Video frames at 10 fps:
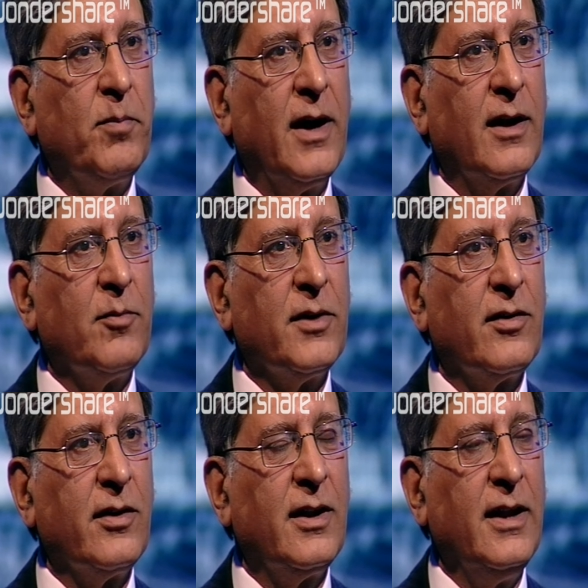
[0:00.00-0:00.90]

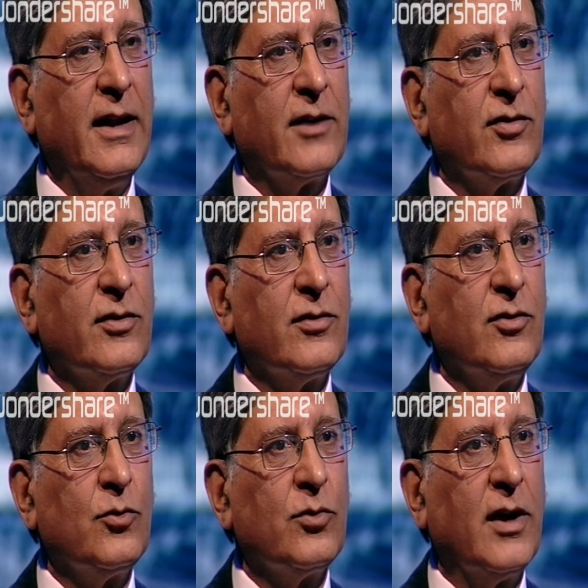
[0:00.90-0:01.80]
parliamentary elections
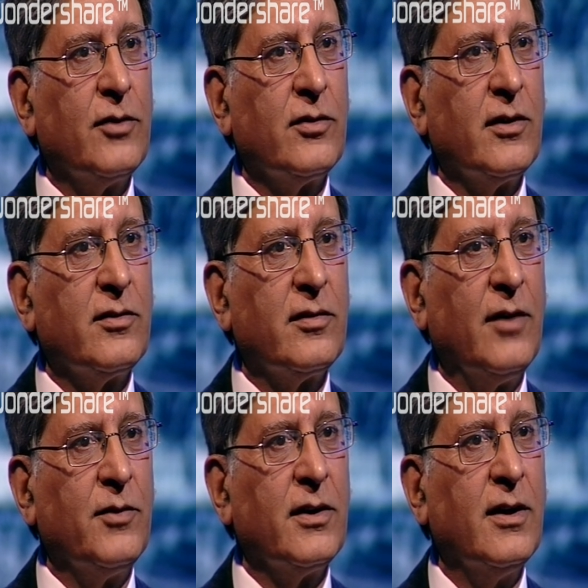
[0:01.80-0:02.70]
in
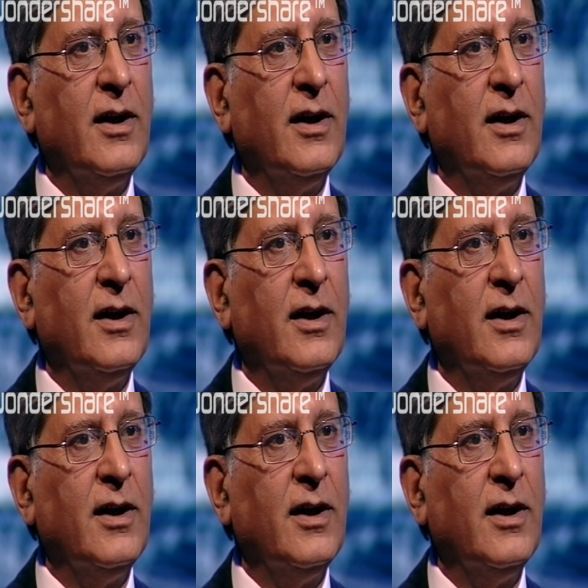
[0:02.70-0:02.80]
2007.